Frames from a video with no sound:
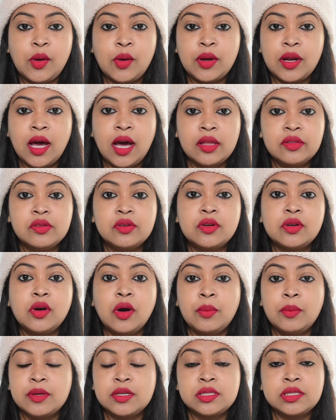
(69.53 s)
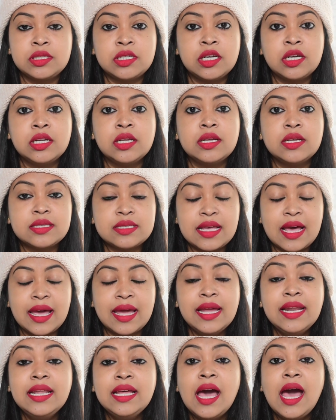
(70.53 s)
on other commercial
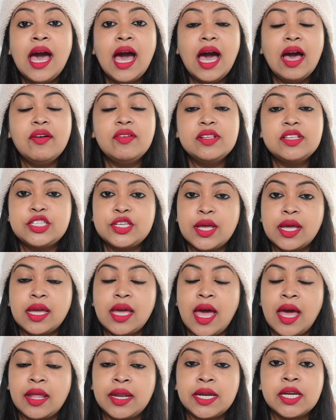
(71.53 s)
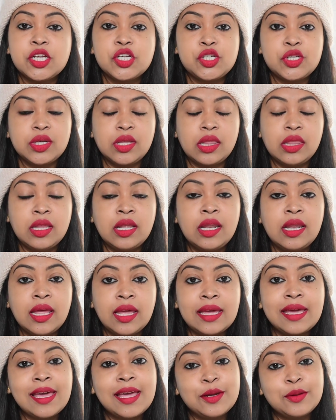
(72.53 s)
site. I'll check and share the
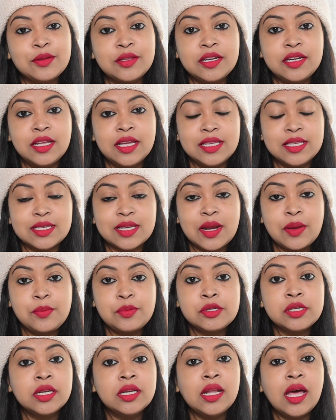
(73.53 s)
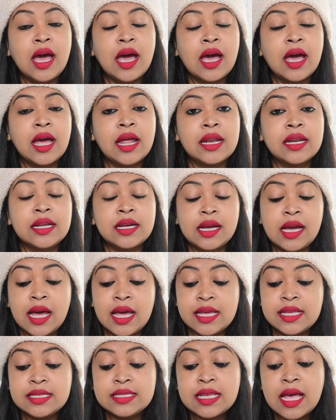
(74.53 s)
link into the description. And
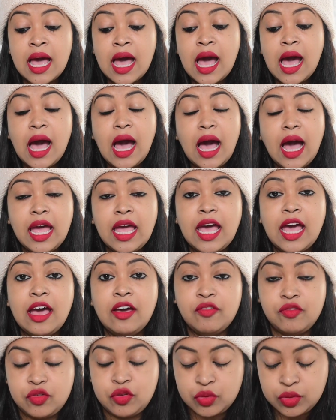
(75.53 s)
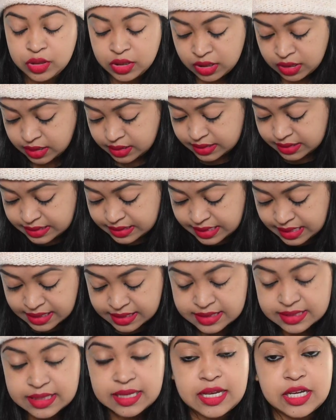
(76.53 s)
guys, I have total
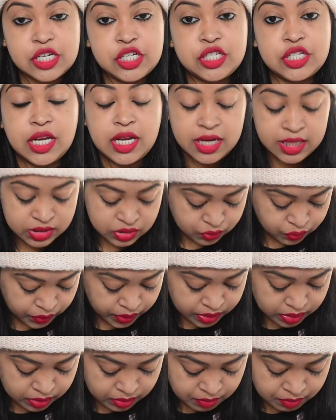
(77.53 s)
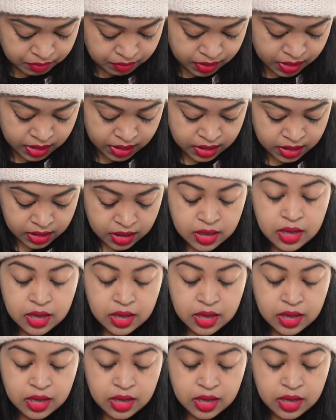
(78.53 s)
6 shades with me